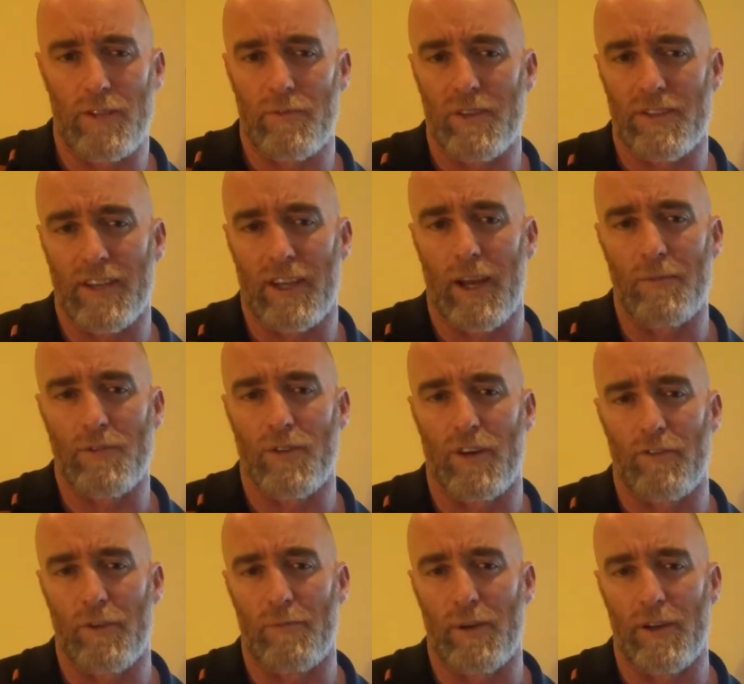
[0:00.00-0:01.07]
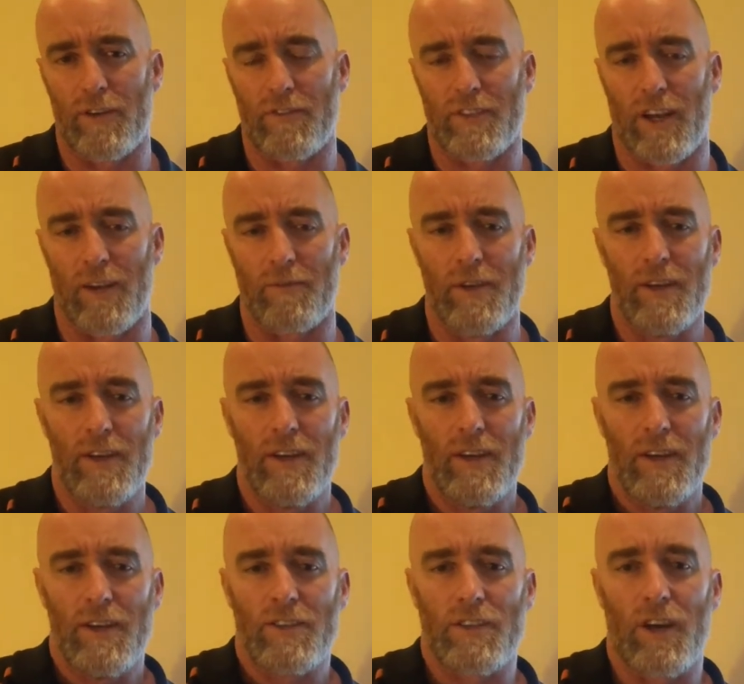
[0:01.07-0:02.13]
we succumb to over a period of time.
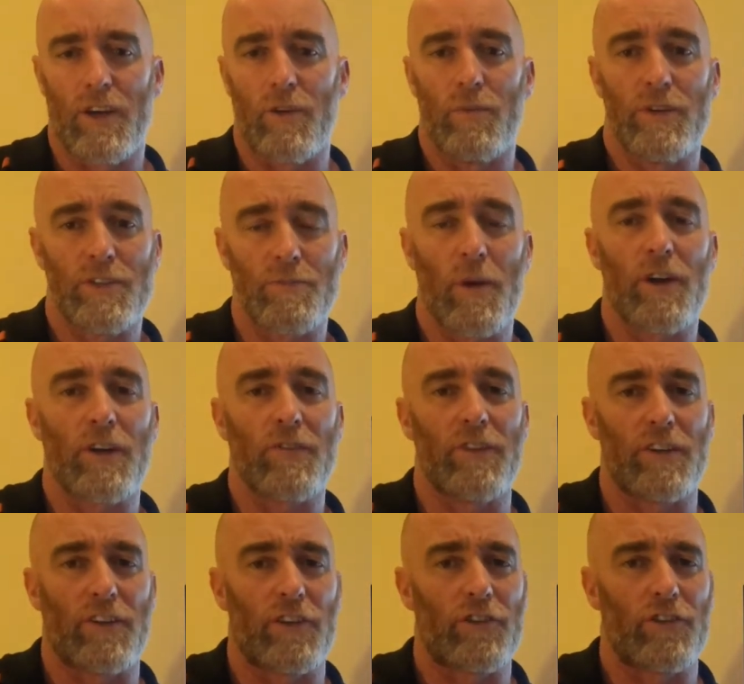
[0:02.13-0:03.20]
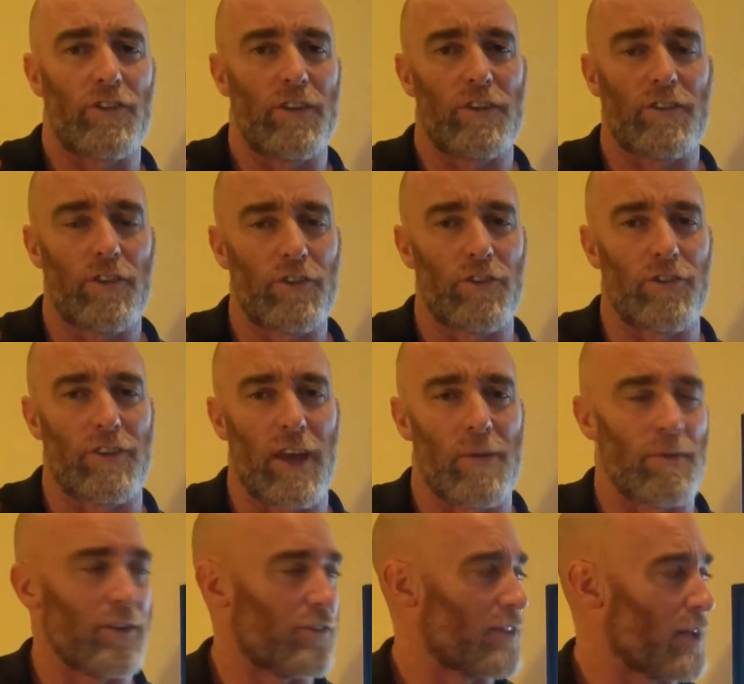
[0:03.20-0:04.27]
So we spoke of the tissue
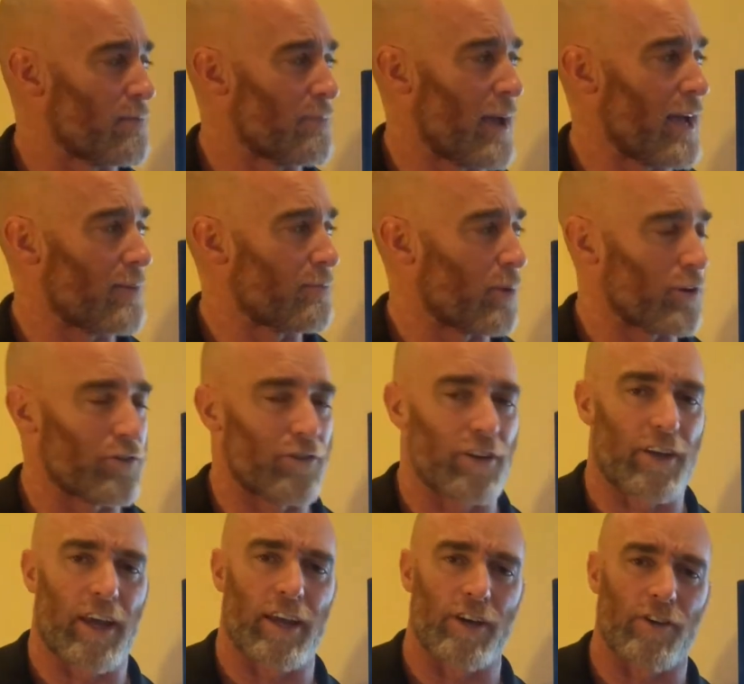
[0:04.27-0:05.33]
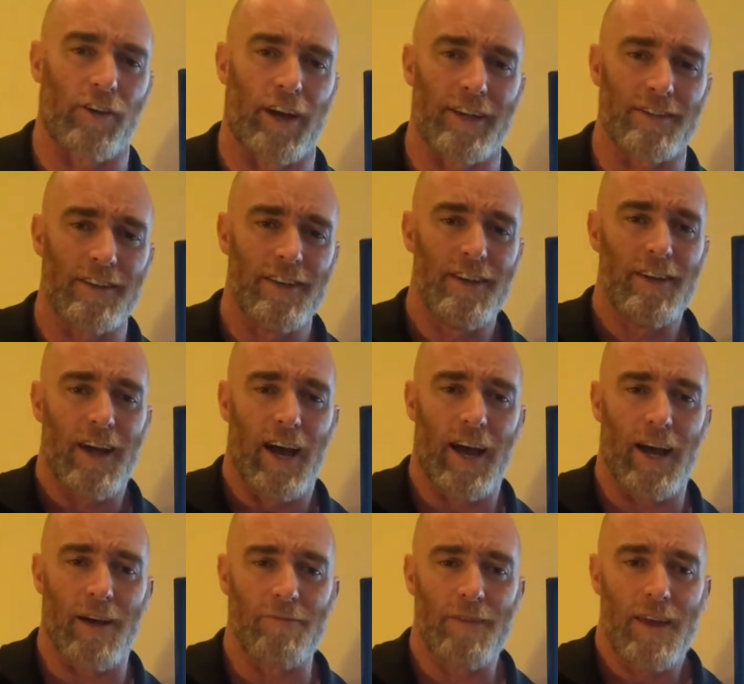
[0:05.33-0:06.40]
damage that bad posture can create.
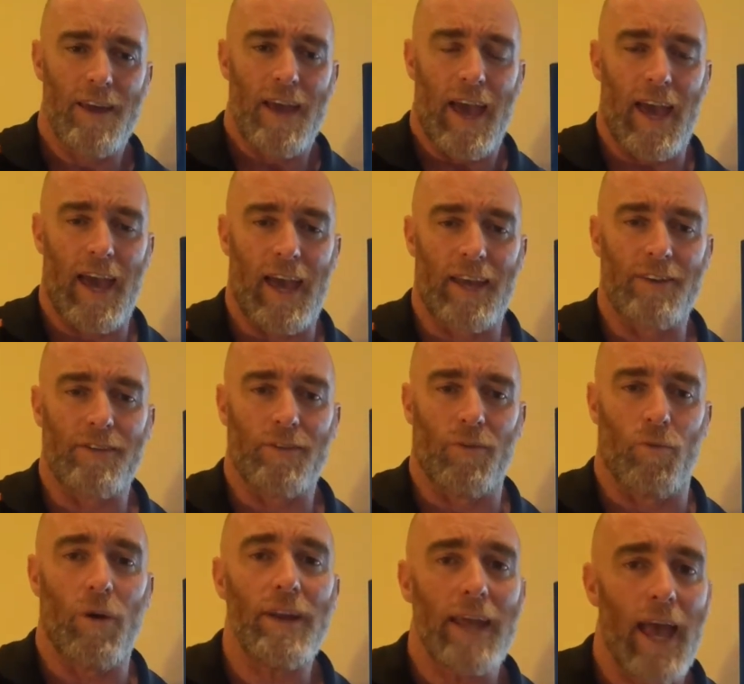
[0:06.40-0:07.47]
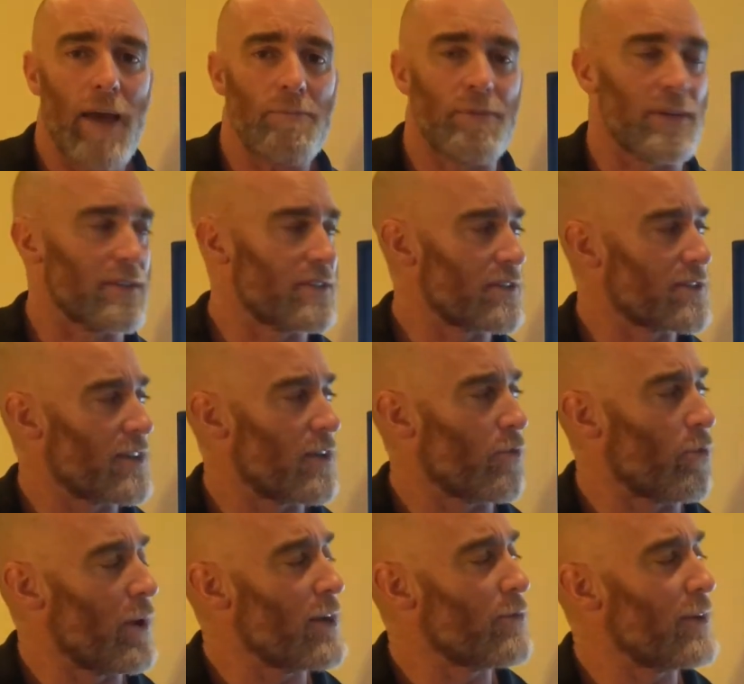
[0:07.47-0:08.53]
And what happens is that
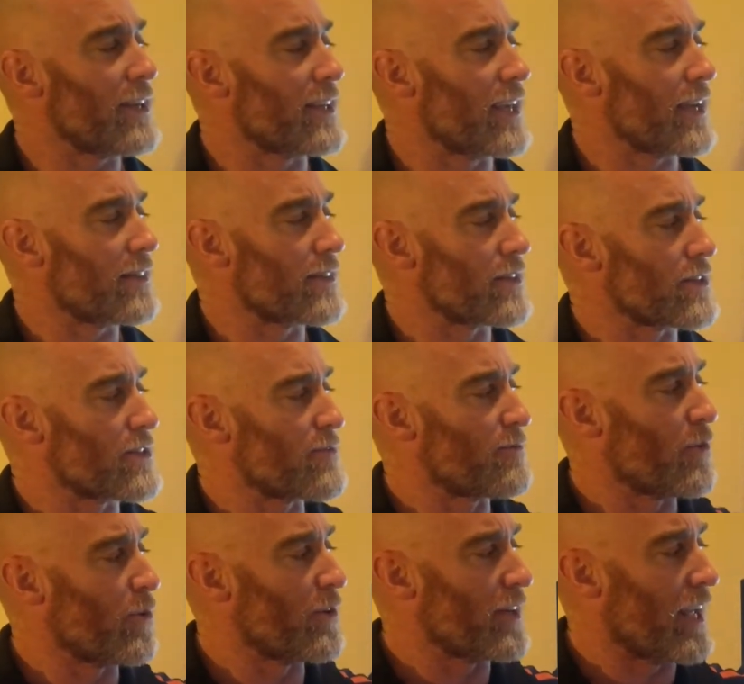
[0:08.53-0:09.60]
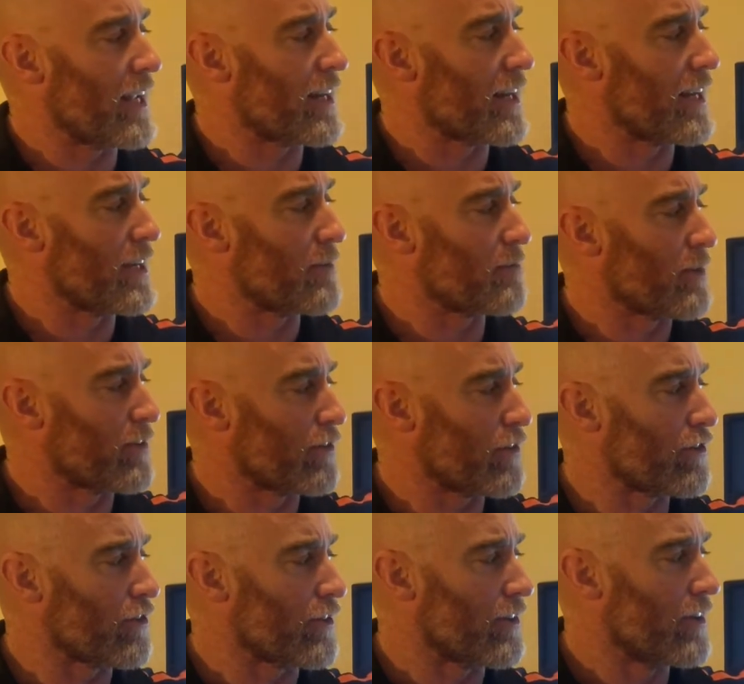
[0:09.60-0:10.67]
when we get this forward head lean
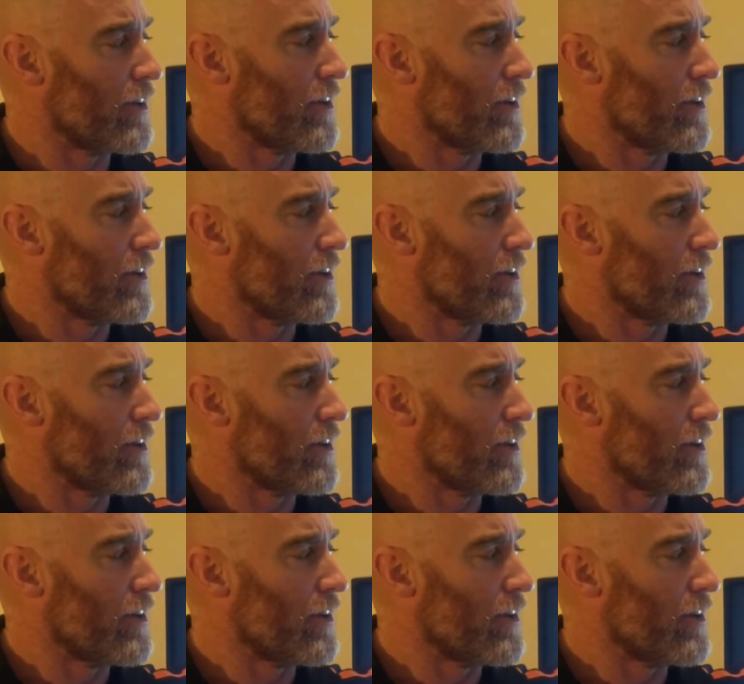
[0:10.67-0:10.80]
position,